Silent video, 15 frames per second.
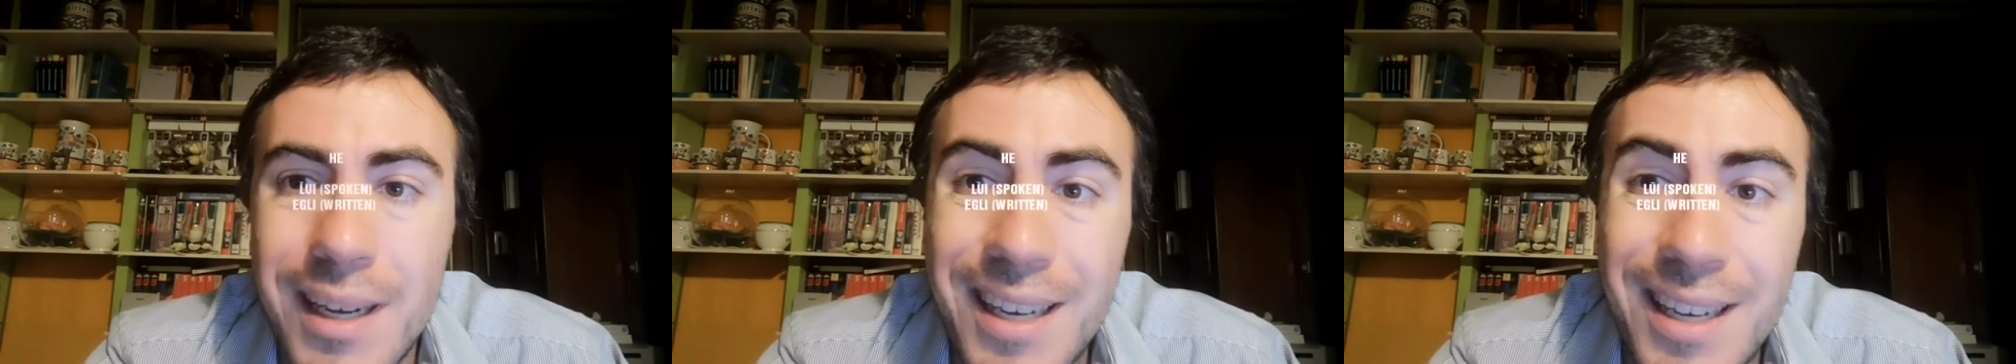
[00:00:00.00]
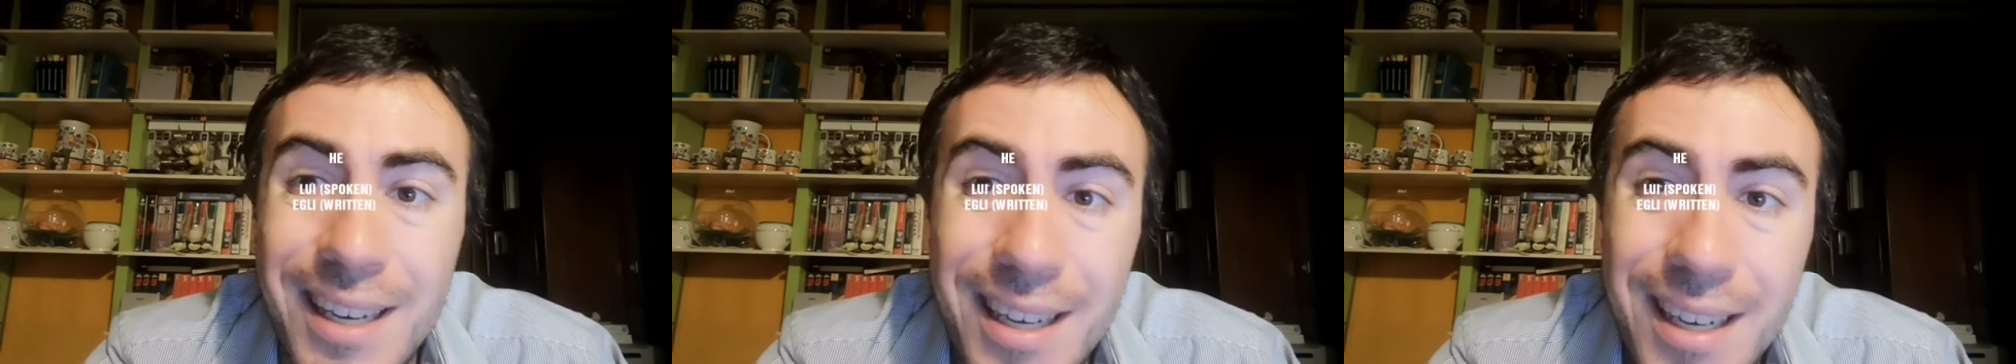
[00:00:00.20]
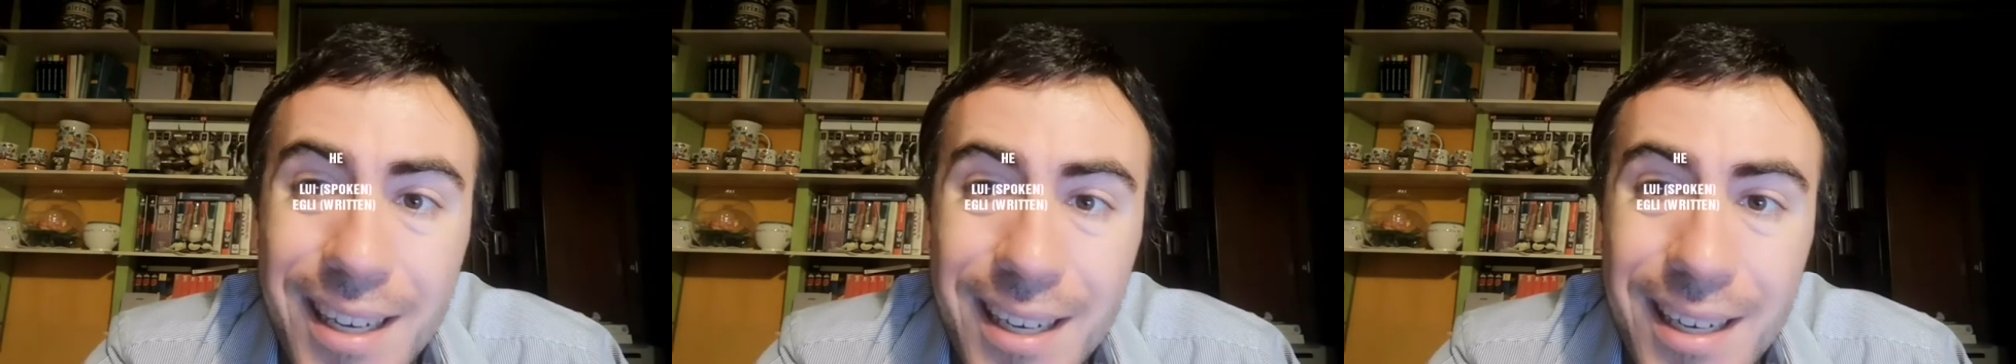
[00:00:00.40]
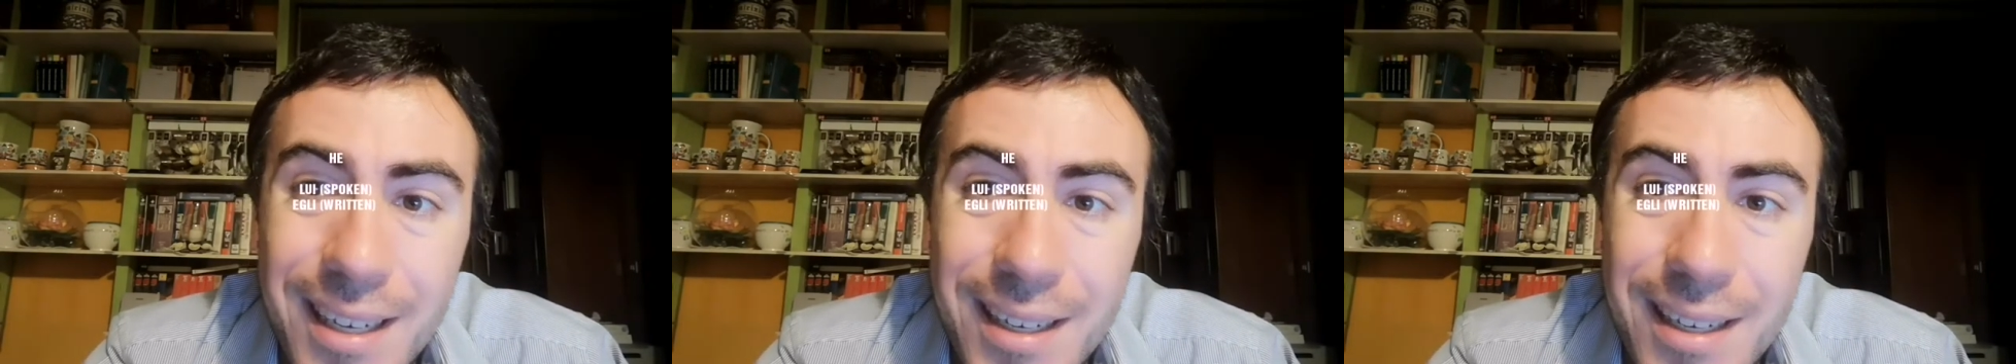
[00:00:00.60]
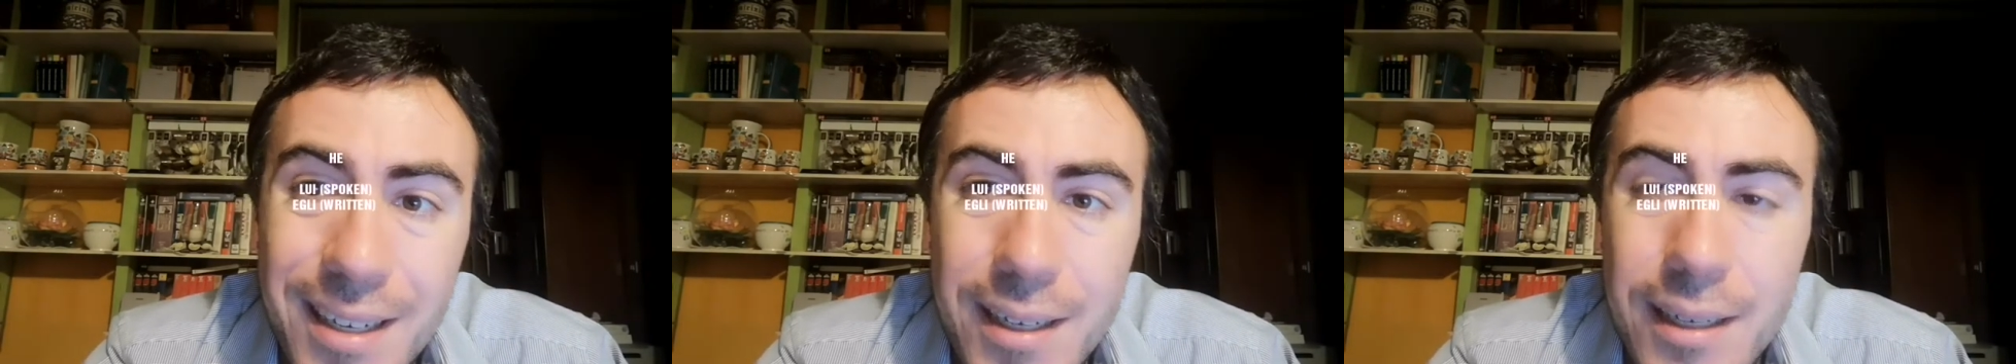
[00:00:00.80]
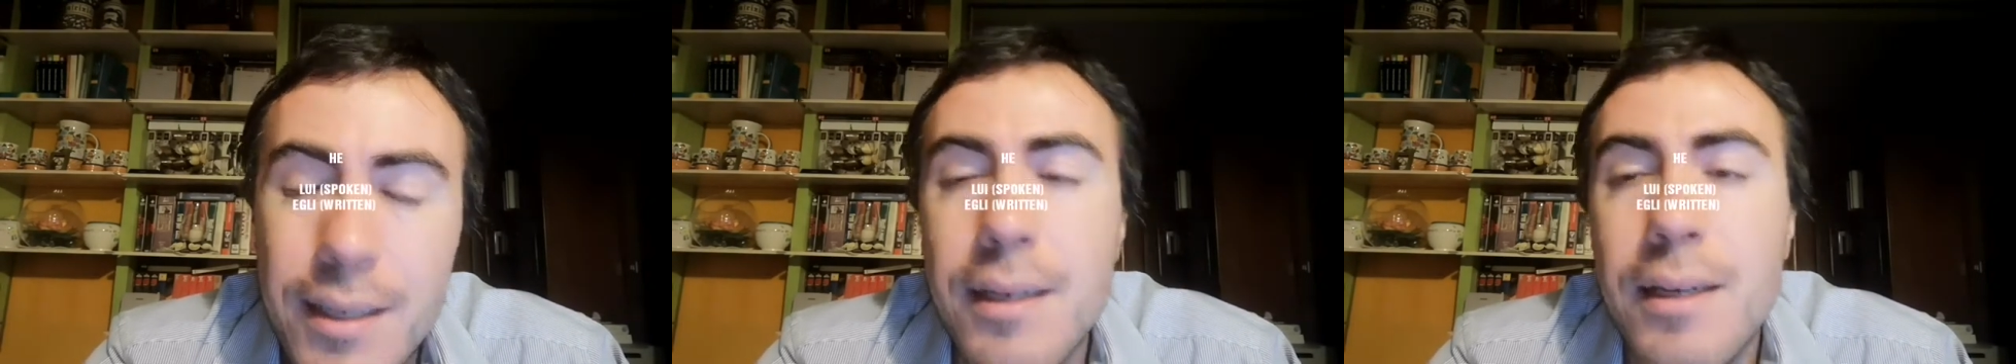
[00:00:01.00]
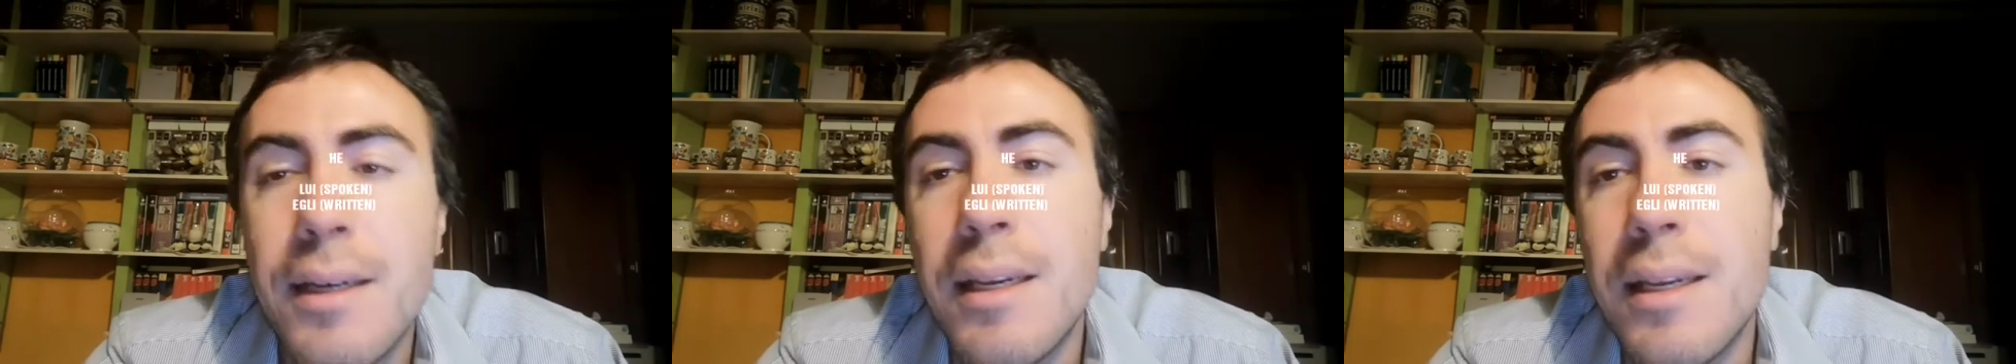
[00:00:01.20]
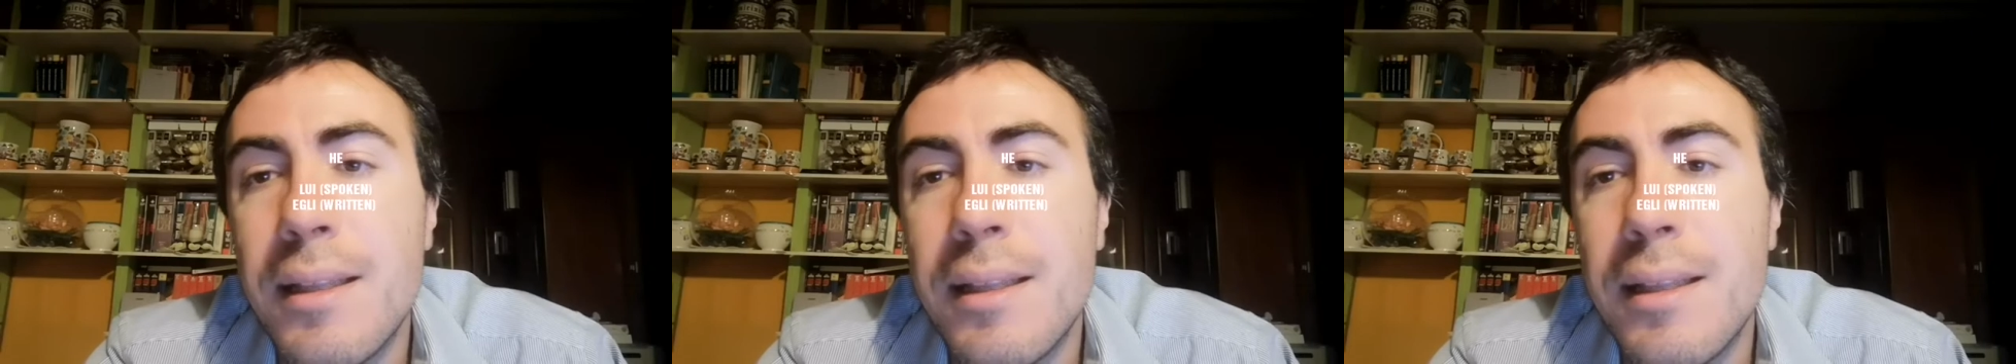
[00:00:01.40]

He in